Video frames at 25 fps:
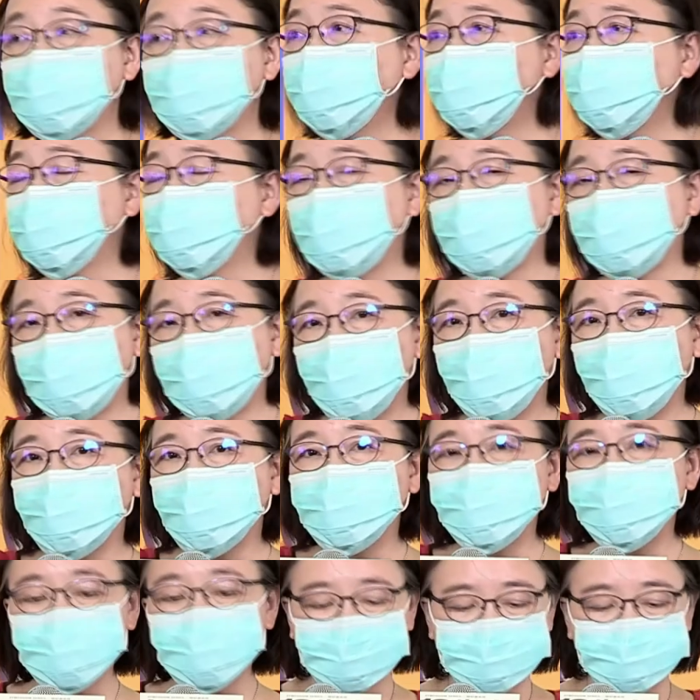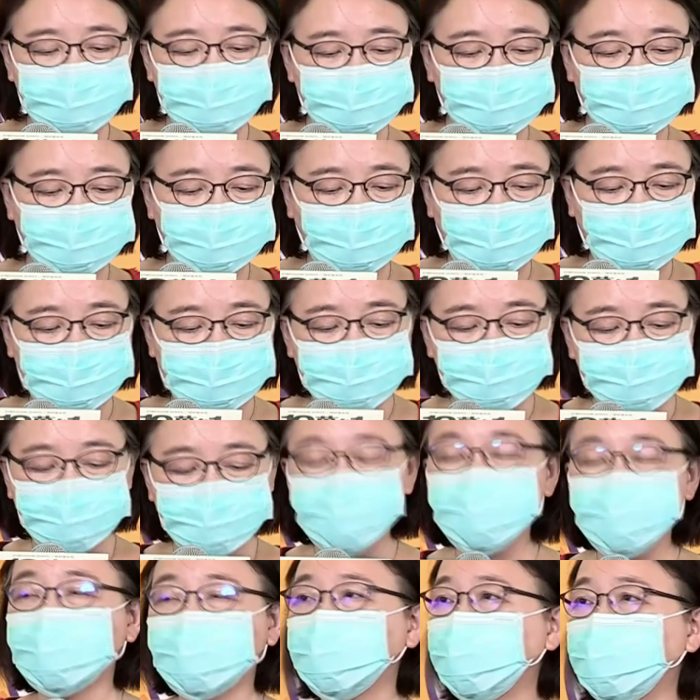uh, landscape of learning.
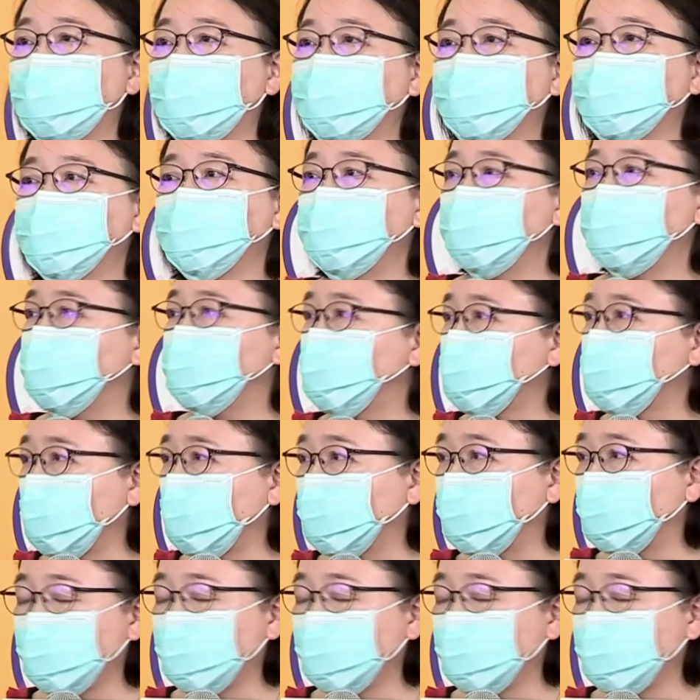Good morning, everyone.